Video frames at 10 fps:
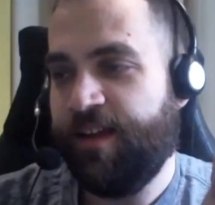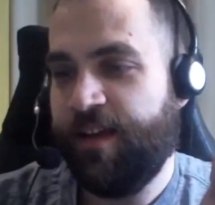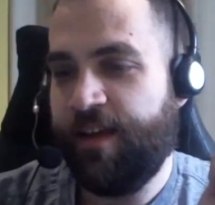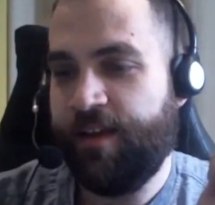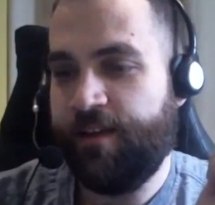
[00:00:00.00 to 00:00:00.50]

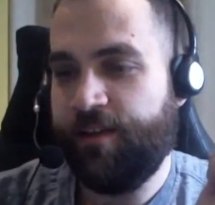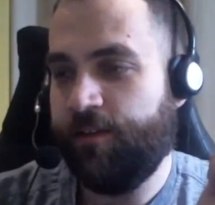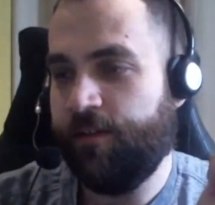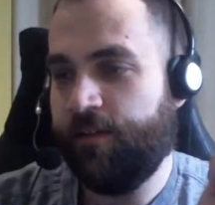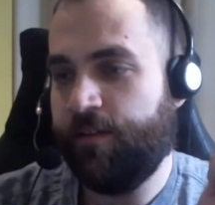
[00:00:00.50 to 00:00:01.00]

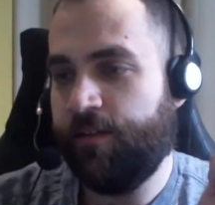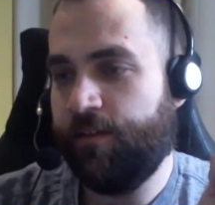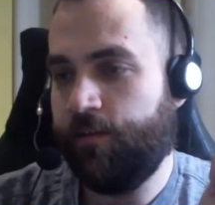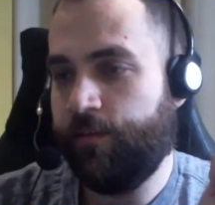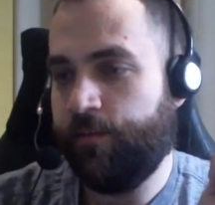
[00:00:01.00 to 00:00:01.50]
And
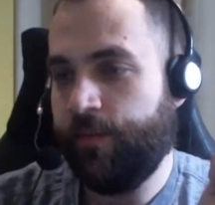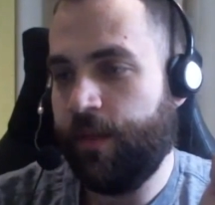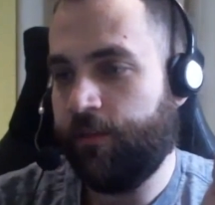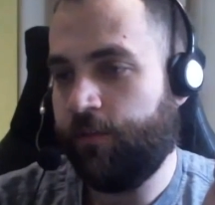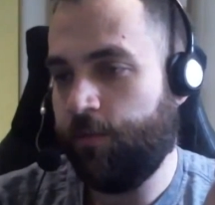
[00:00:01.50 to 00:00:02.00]

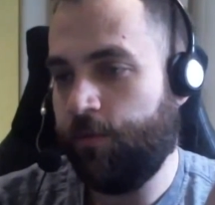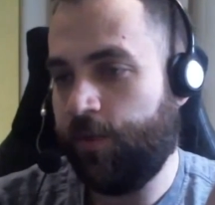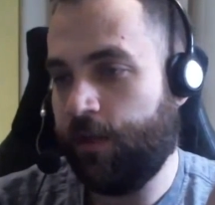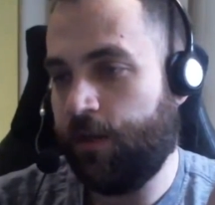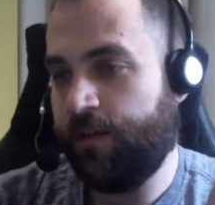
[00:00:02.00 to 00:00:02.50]
yeah, so
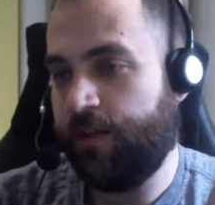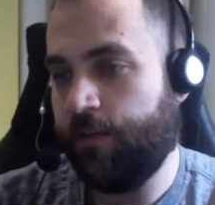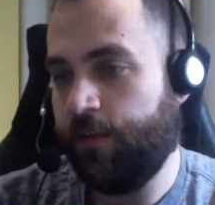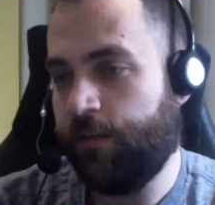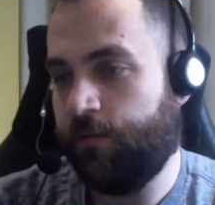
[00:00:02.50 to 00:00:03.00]
moving on down
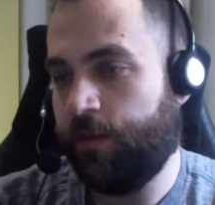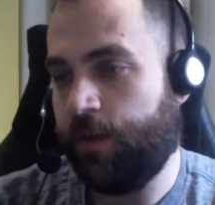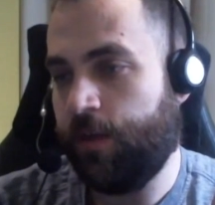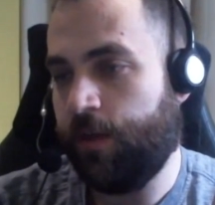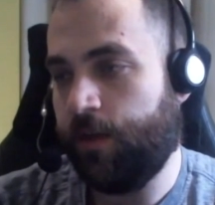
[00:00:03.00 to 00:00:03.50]
the list,
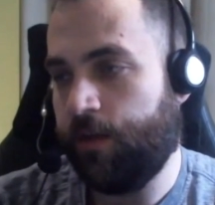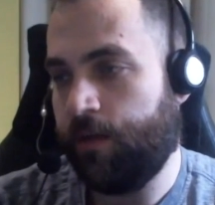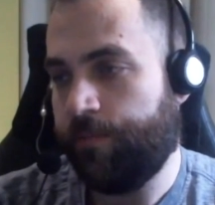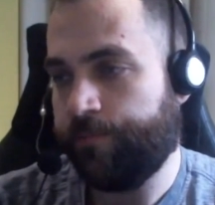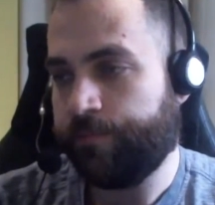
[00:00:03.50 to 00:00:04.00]

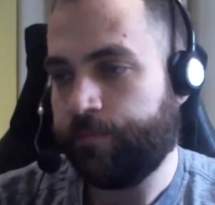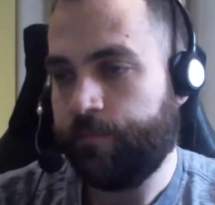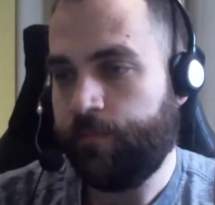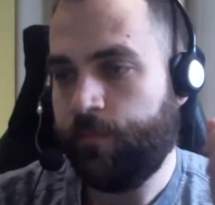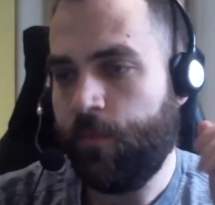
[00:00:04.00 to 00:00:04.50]
also
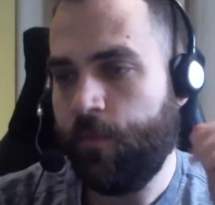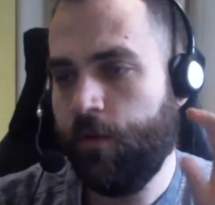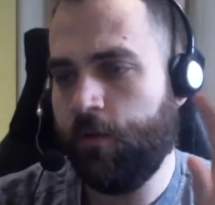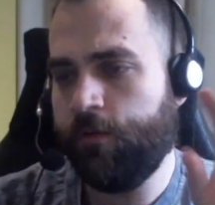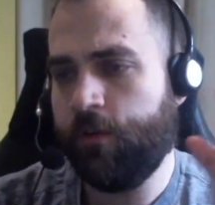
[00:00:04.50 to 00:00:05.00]

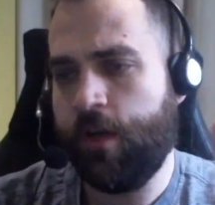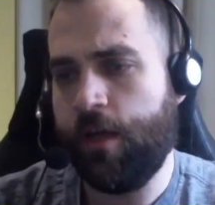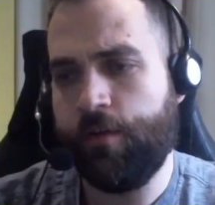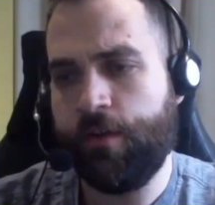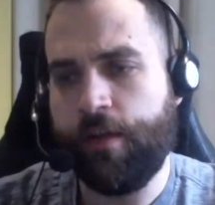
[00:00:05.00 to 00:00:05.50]

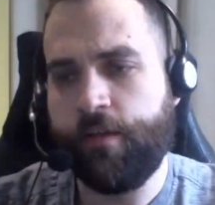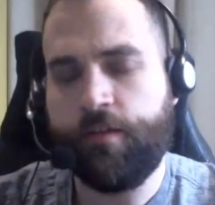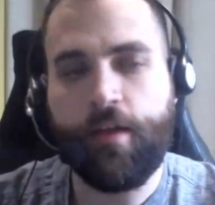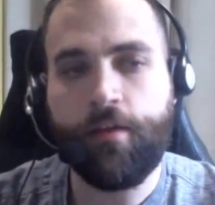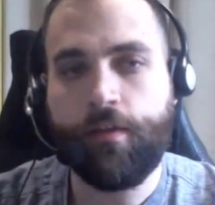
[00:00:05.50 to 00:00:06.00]
kind of related
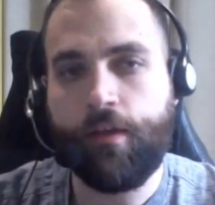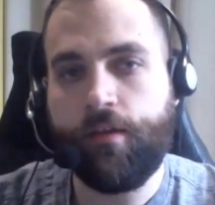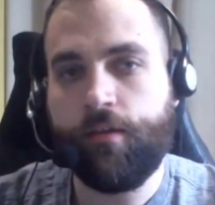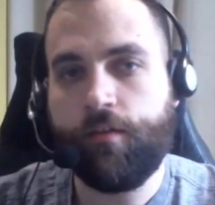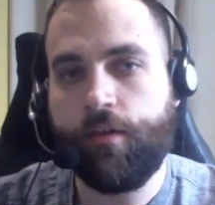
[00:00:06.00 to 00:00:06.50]
to that, the
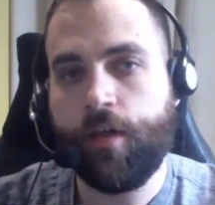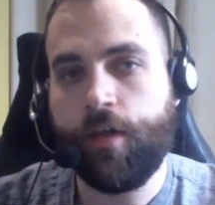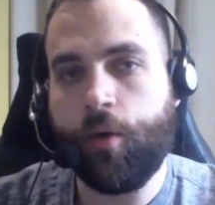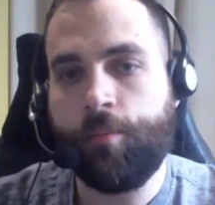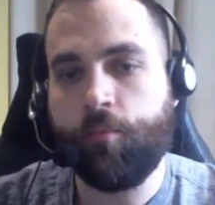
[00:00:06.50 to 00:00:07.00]
ETC
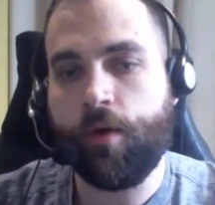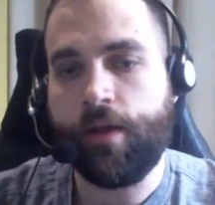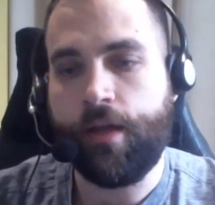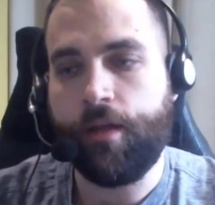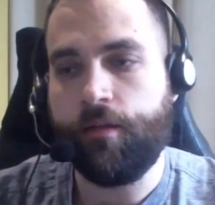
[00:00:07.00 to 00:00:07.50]
co-op
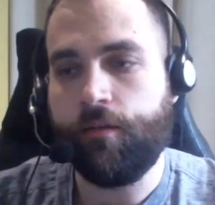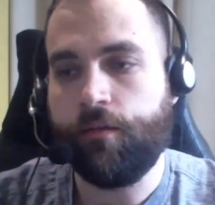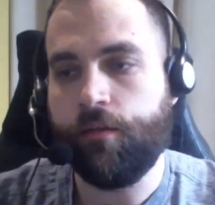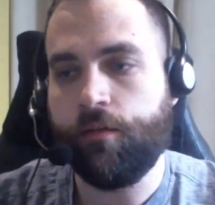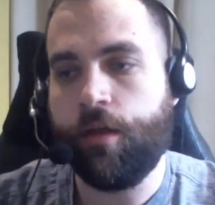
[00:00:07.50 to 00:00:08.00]
went and
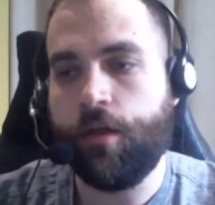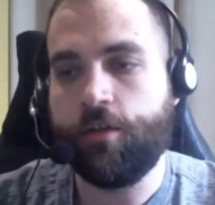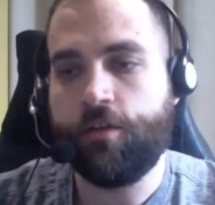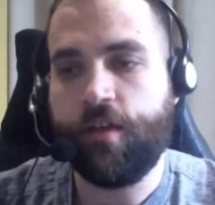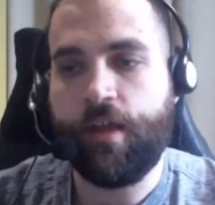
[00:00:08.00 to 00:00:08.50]

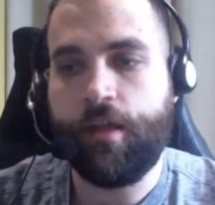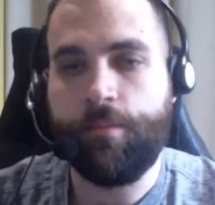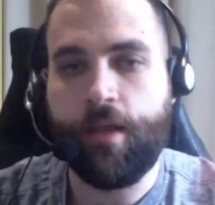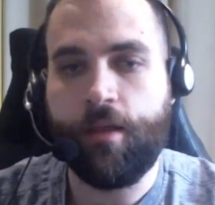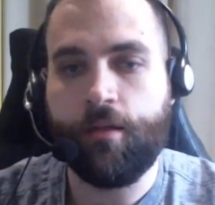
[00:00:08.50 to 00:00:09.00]
launched a
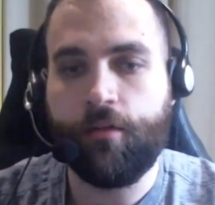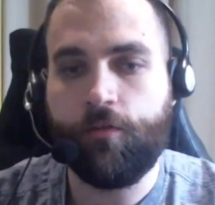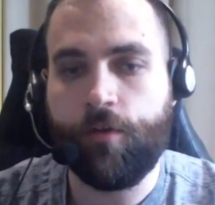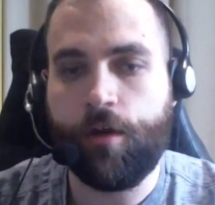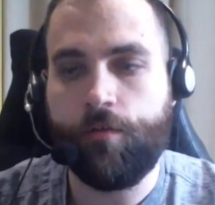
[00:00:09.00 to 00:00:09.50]
mailing
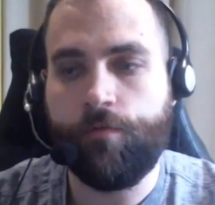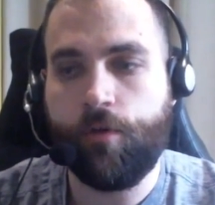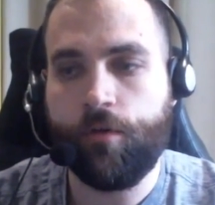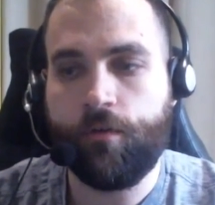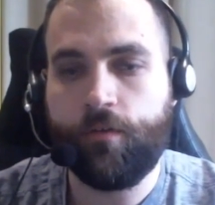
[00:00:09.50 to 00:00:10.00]
list for hard
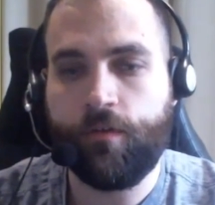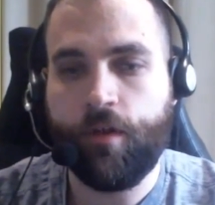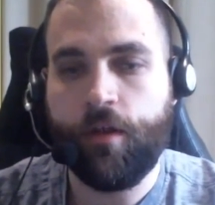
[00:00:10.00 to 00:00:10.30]
forks.